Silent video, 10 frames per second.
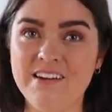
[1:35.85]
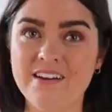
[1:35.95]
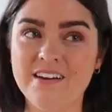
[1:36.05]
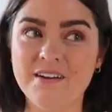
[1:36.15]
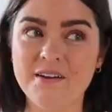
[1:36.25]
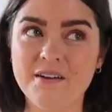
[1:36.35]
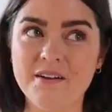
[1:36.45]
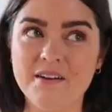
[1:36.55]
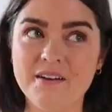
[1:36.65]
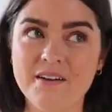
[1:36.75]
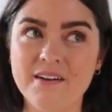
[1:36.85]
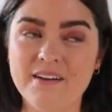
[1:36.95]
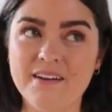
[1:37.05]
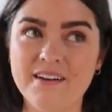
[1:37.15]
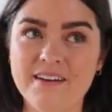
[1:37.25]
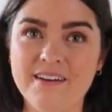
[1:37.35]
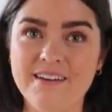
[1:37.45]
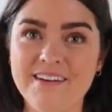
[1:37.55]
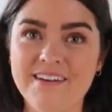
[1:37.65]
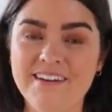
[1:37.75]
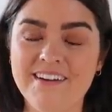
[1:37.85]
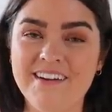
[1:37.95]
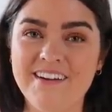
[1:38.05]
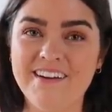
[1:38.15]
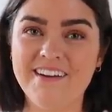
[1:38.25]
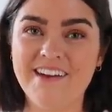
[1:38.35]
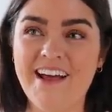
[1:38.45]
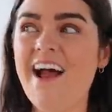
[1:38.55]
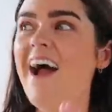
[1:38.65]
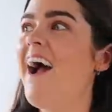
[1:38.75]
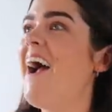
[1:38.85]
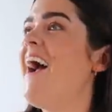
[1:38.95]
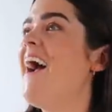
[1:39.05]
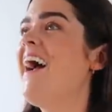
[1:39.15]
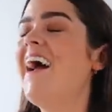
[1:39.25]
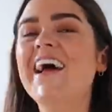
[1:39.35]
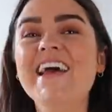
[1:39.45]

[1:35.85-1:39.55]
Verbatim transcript: Yeah, it had a big uh, shelf like around the top as well, didn't it?